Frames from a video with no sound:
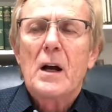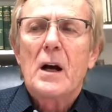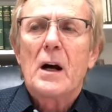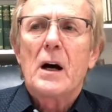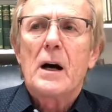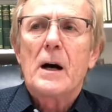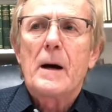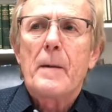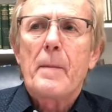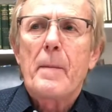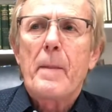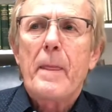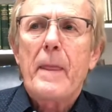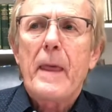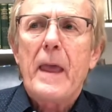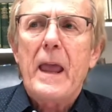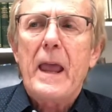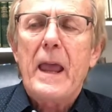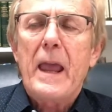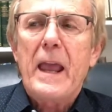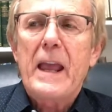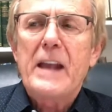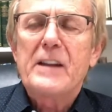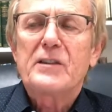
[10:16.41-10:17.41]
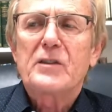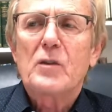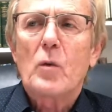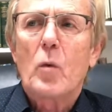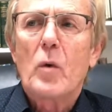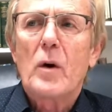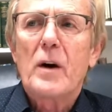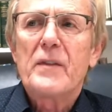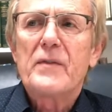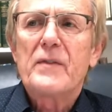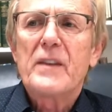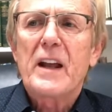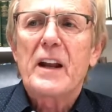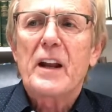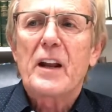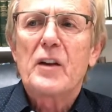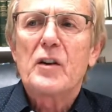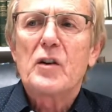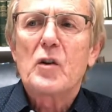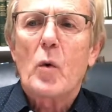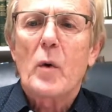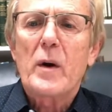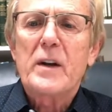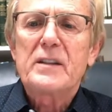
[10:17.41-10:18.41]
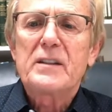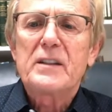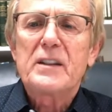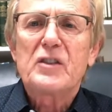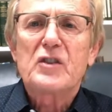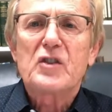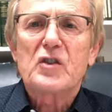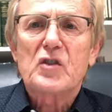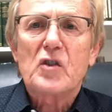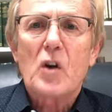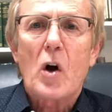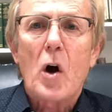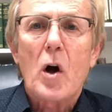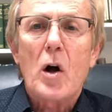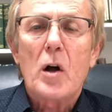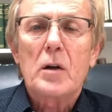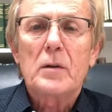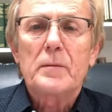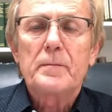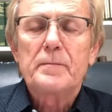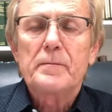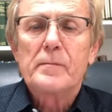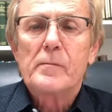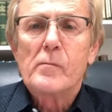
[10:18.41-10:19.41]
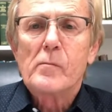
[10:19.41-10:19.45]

Um, he's the one that anointed Saul